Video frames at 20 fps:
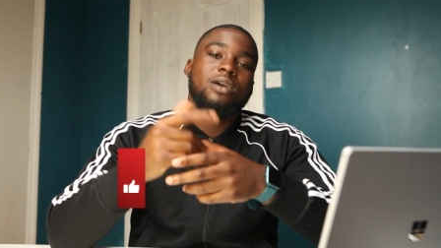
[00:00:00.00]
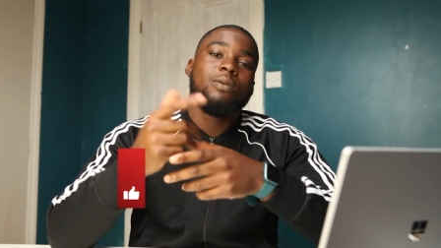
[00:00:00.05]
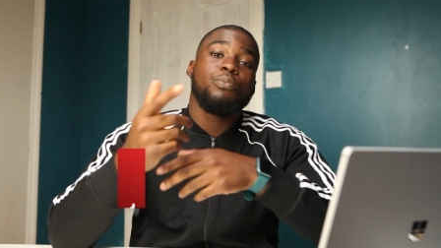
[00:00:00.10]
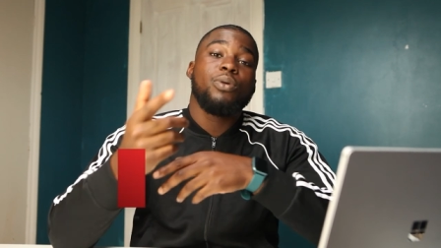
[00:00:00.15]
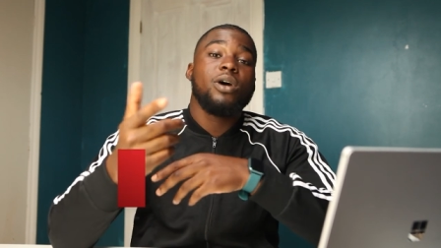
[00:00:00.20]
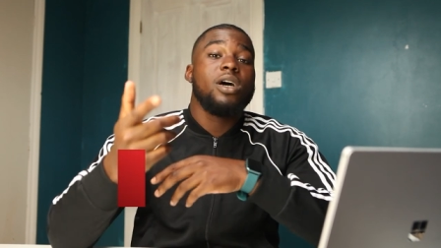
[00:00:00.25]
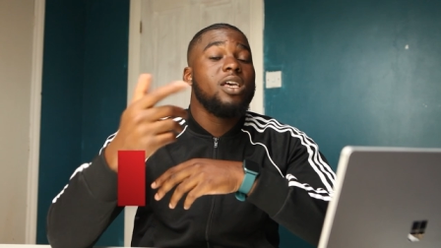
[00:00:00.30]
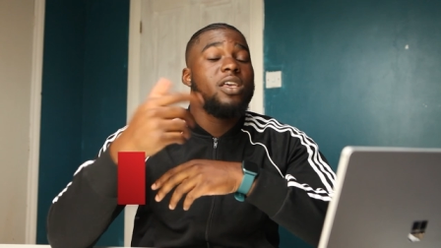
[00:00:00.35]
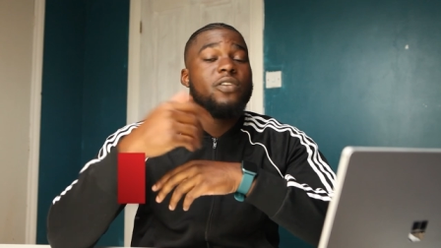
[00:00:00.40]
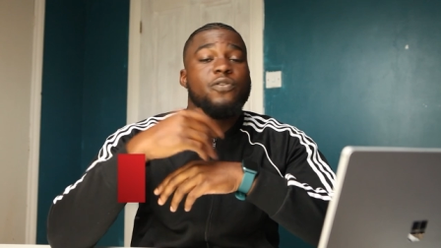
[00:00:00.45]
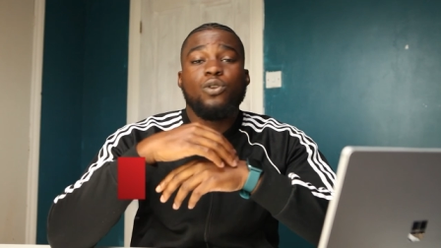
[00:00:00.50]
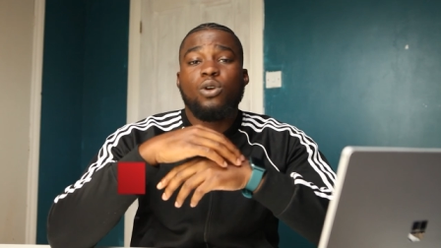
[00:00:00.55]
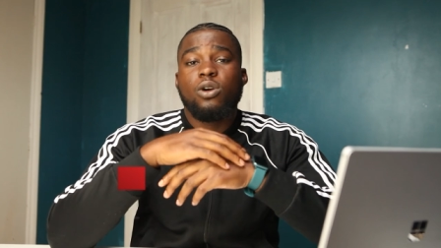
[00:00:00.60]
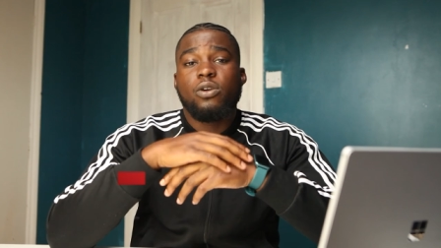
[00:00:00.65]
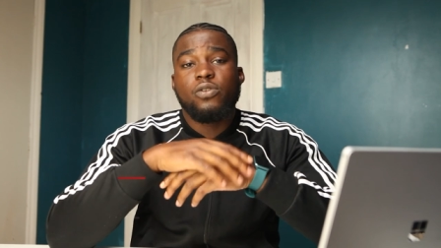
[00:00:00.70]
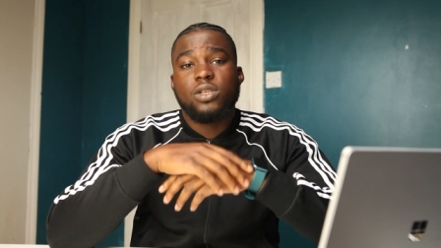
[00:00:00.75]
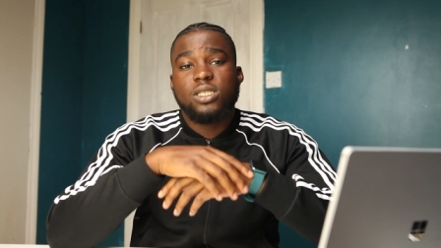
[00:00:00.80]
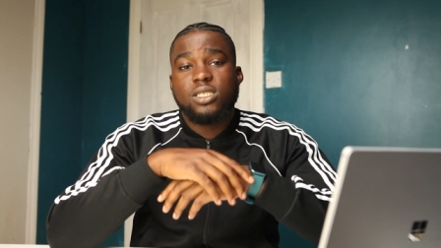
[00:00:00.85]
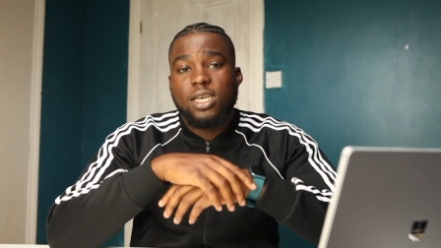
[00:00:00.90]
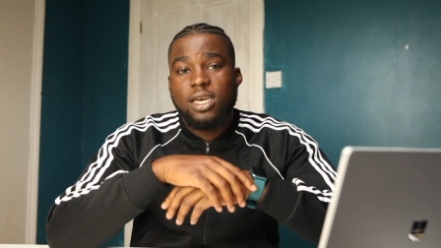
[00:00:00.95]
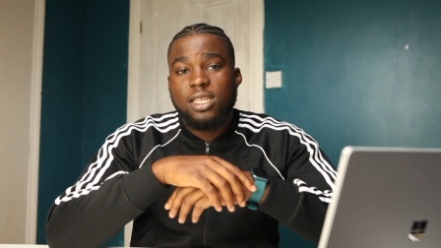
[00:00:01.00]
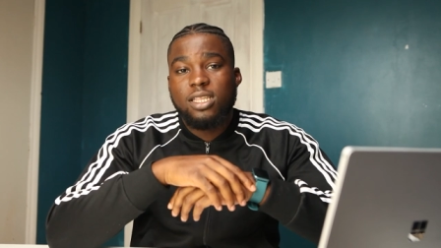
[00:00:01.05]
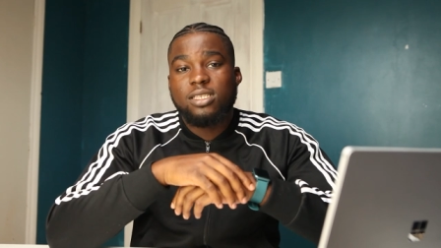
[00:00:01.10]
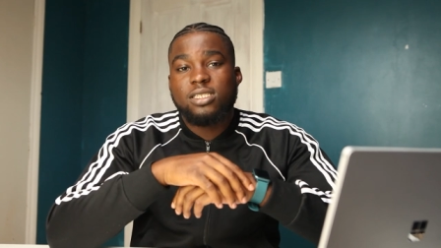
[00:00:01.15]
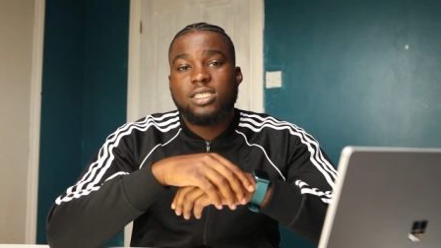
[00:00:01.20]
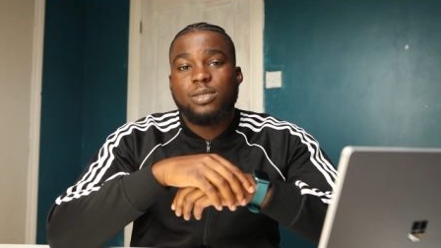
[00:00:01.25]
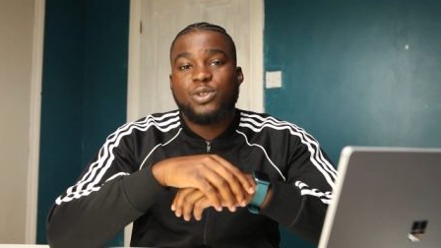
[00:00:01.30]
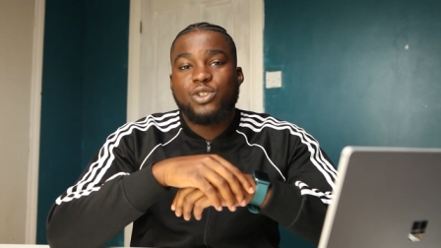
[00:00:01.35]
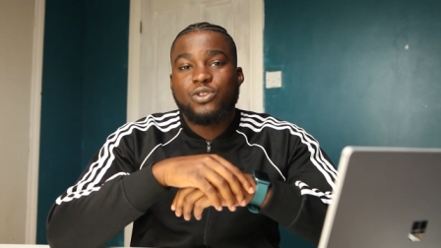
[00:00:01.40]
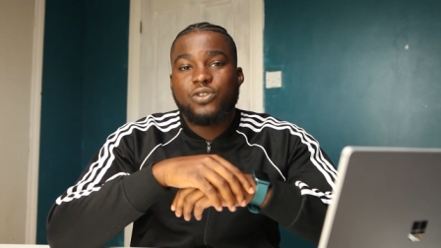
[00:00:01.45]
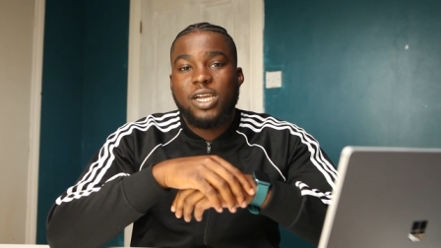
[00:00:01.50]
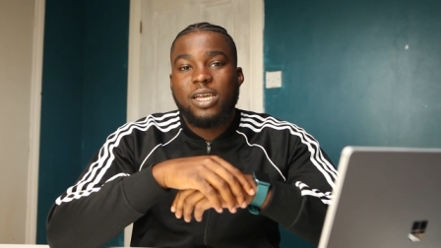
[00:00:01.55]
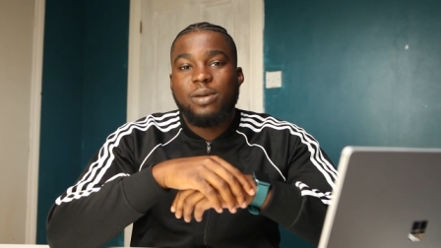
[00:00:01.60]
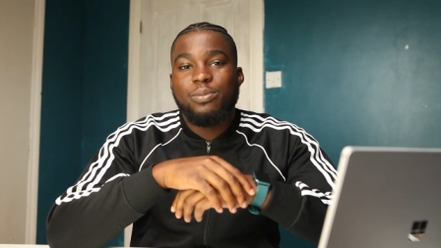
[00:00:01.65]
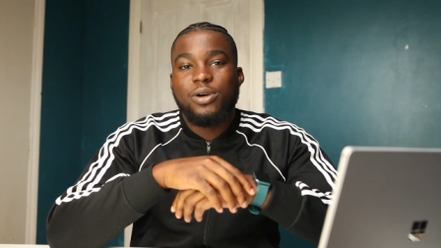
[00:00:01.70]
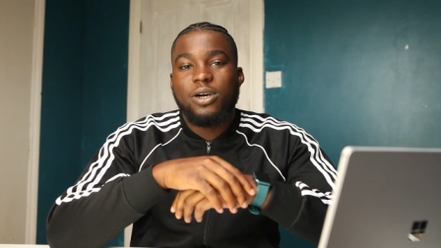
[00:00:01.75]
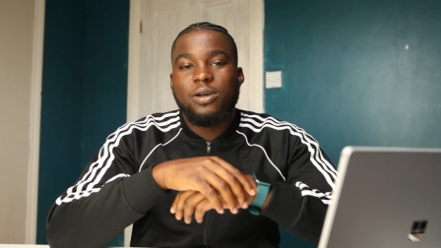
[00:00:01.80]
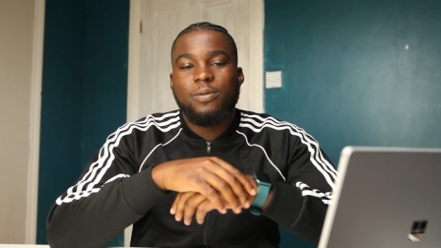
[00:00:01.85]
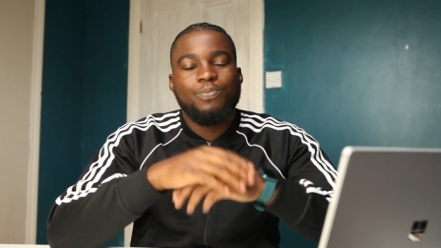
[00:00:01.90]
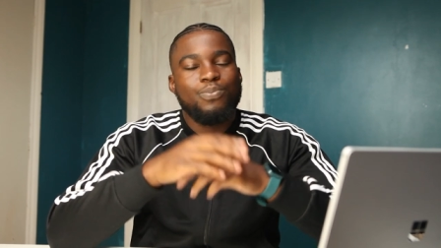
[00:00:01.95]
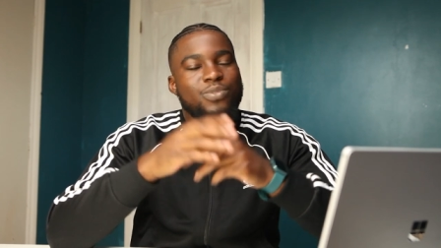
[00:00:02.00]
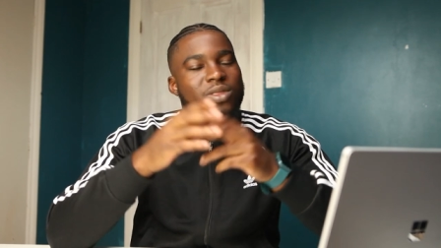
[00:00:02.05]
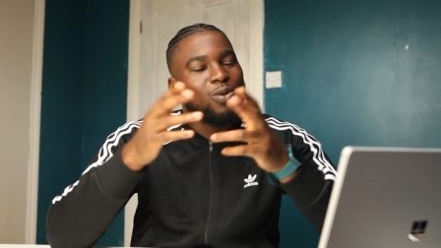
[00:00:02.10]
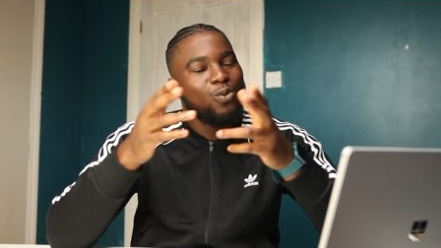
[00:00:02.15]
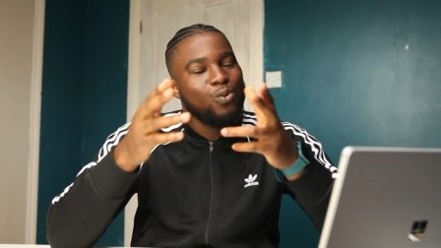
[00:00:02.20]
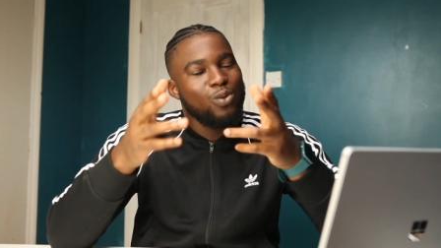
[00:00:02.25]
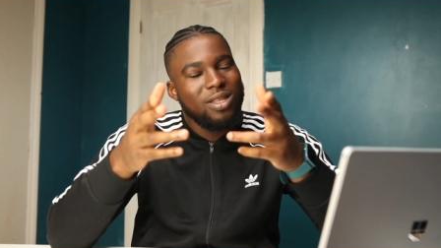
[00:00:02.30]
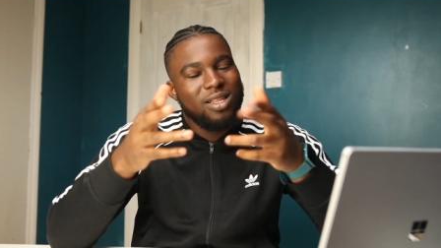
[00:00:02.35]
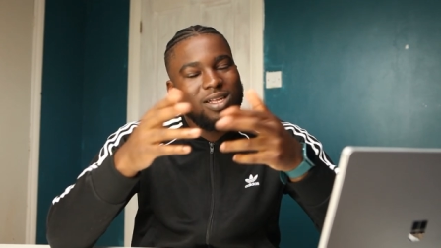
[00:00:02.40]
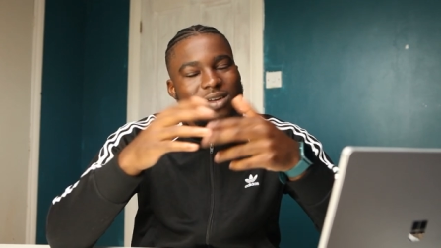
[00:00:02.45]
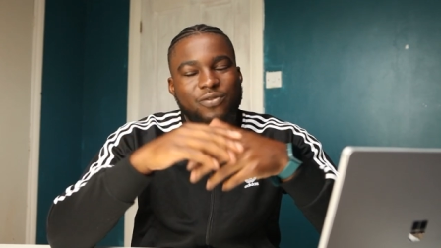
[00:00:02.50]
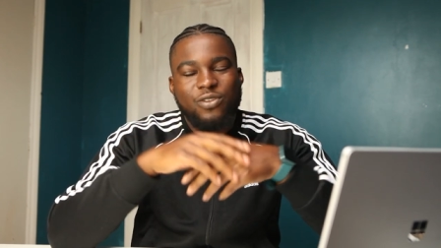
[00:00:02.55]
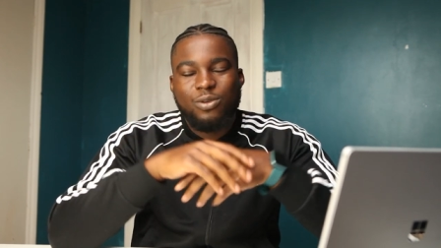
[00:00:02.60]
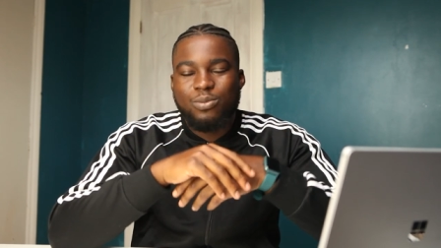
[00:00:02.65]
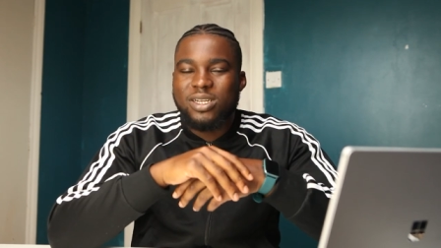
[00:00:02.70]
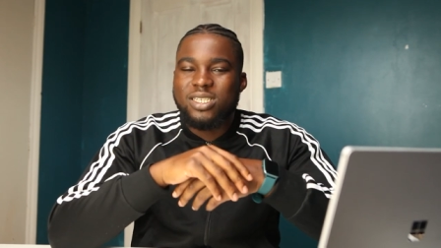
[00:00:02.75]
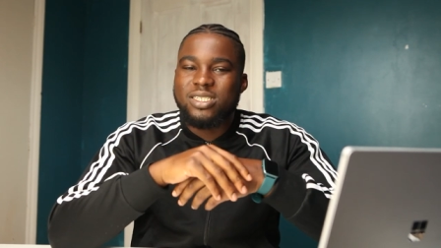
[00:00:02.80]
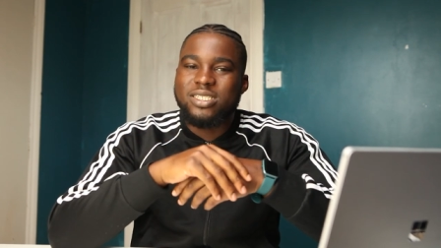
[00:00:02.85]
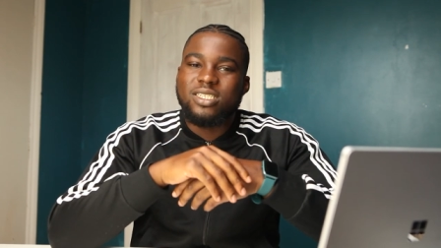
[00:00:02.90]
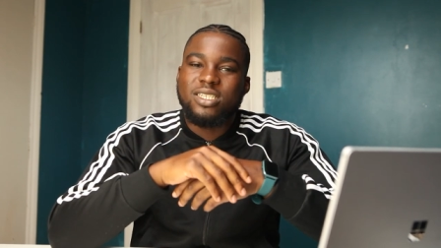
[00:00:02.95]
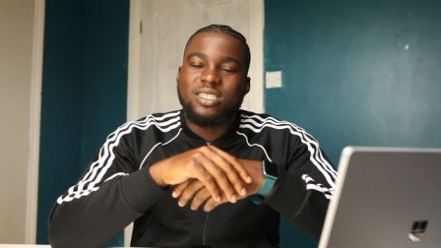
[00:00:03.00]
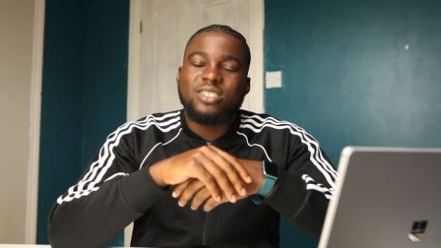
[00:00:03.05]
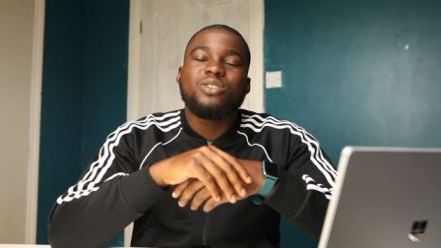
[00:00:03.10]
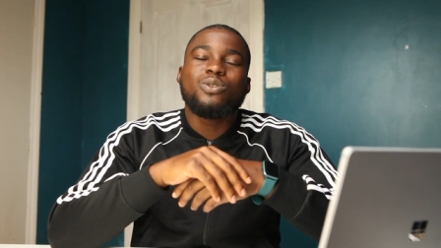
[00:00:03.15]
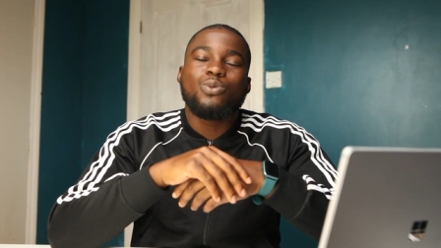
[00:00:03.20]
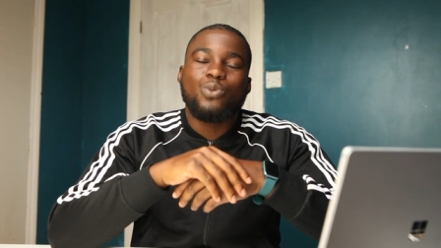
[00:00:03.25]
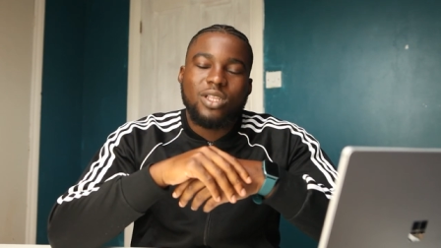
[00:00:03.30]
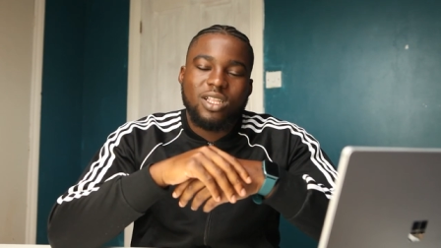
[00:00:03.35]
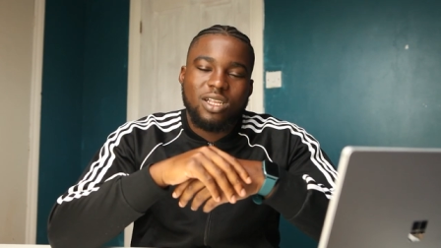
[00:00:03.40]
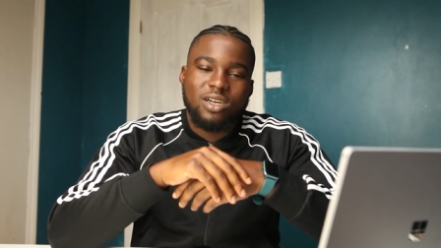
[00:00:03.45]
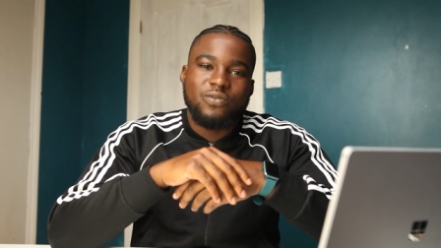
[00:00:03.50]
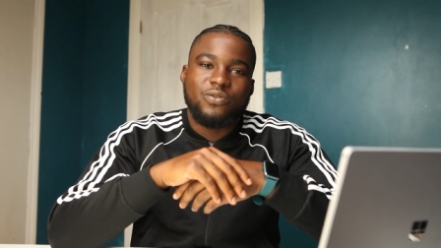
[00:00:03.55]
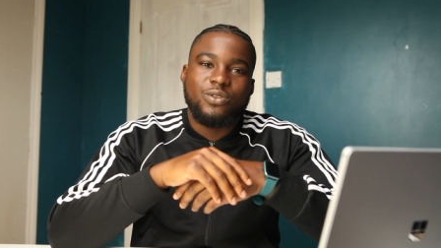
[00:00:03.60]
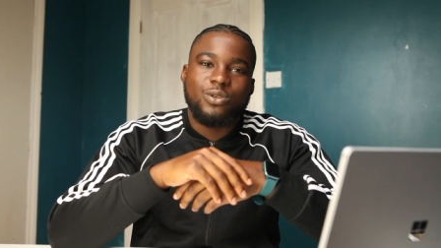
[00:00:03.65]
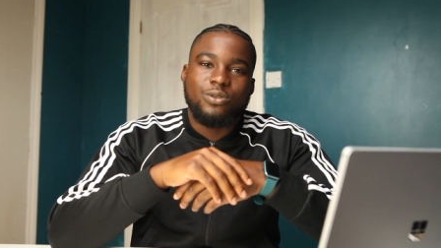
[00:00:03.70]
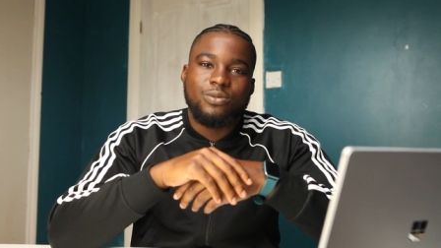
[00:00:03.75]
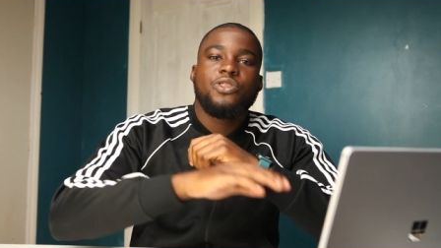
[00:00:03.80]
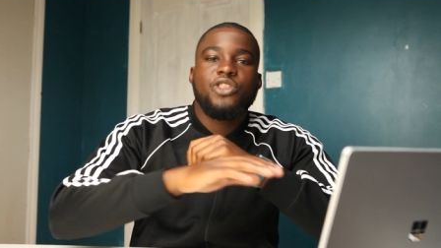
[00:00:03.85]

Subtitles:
But if you're a returning subscriber, we love you, my G's, we love you.